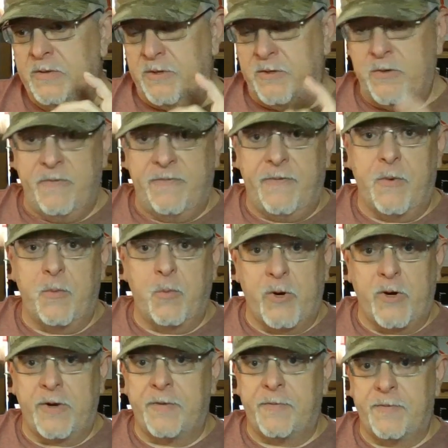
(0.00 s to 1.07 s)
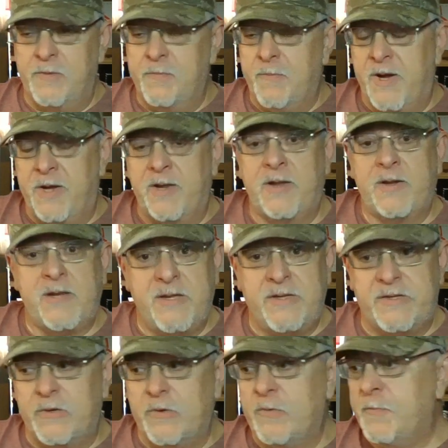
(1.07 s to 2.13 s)
the new firmware. You might not
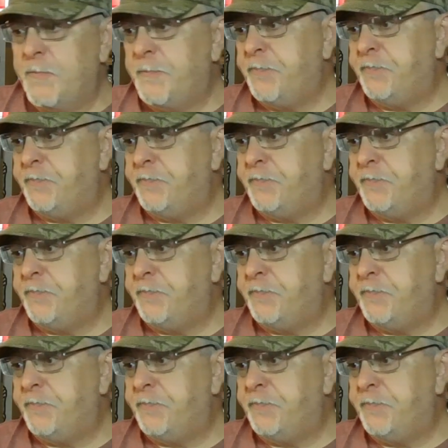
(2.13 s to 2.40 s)
need to.